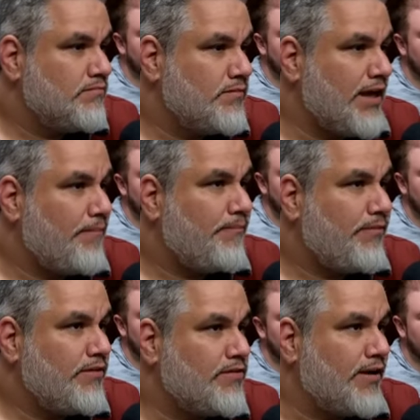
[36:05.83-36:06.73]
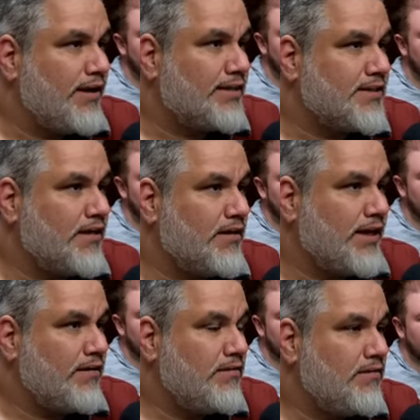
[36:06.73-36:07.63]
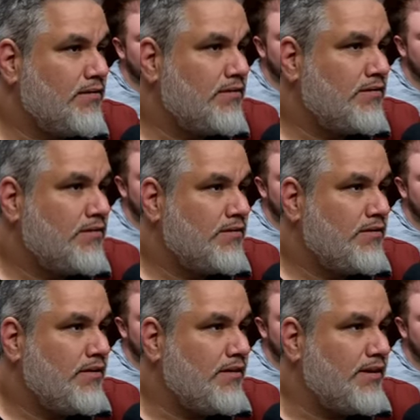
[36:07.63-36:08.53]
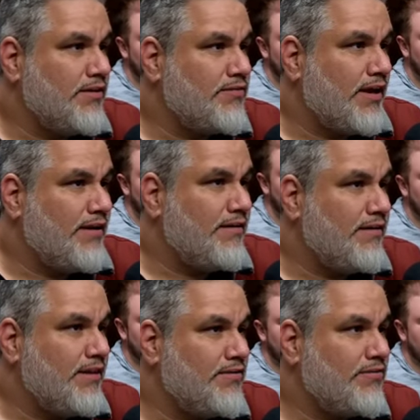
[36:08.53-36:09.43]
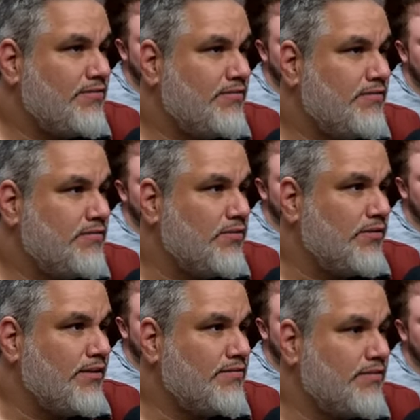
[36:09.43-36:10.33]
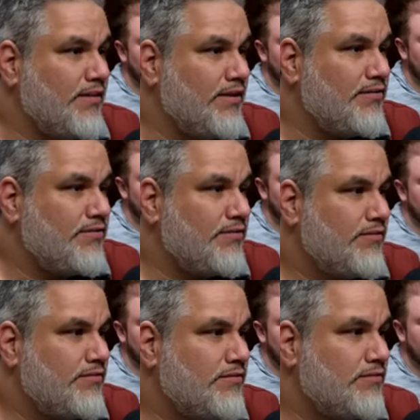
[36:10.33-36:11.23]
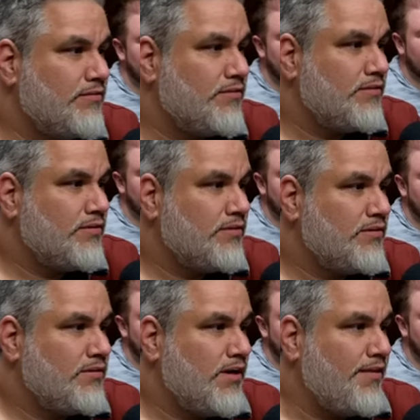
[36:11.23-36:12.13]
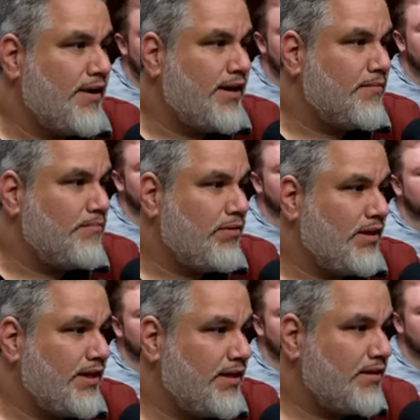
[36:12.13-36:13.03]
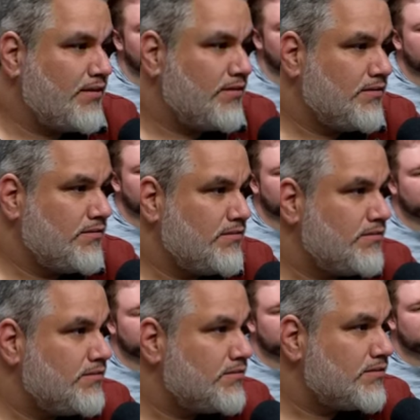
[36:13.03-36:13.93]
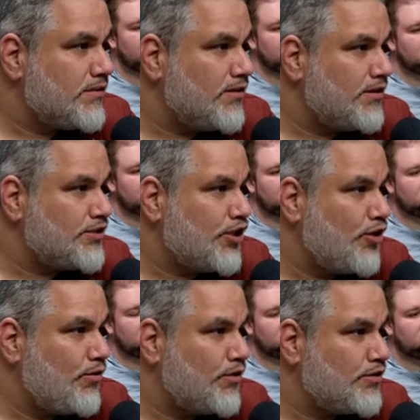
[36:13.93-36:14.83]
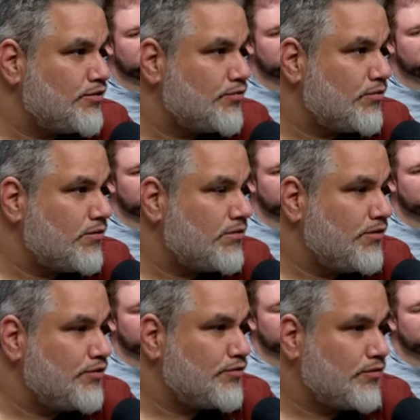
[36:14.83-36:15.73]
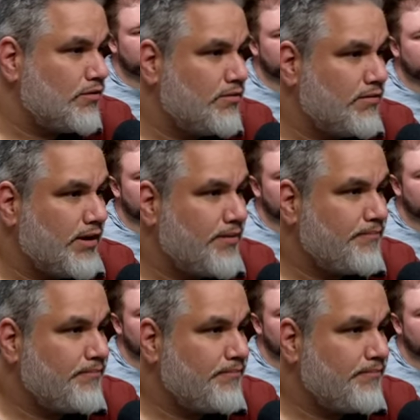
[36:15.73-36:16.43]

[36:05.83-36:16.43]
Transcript: Yeah. So I can exile like this and this, or oh. this and this. Yeah, I do that. And then I can blink. Is it, is it own or control? You control, okay.